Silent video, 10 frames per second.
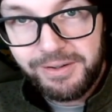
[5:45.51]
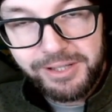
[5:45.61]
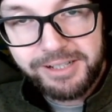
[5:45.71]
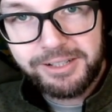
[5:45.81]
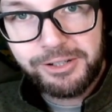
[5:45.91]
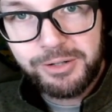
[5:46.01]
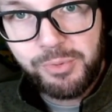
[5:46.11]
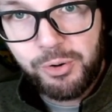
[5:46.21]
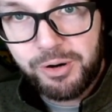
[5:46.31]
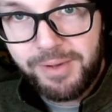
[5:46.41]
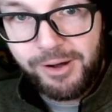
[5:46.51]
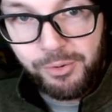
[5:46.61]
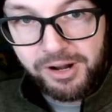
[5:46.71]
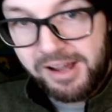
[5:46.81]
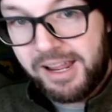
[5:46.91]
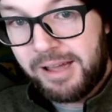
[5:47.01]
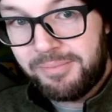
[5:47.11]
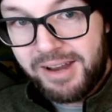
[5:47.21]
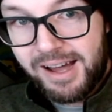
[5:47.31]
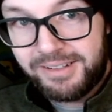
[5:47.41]
I would like to learn more about what I
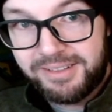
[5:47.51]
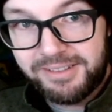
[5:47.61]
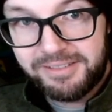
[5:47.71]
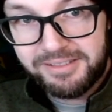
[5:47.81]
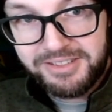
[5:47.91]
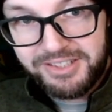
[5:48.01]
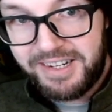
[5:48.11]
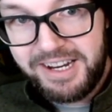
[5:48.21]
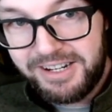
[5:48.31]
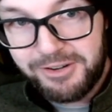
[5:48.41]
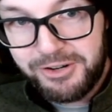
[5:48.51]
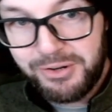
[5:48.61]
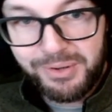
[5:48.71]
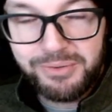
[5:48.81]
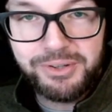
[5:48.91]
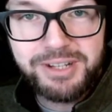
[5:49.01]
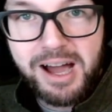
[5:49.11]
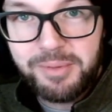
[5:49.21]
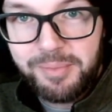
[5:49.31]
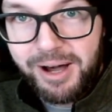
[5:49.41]
am not seeing or doing with
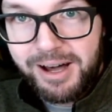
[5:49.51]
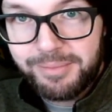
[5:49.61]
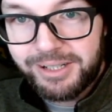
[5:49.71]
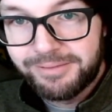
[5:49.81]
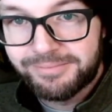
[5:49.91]
Tommy Bahama.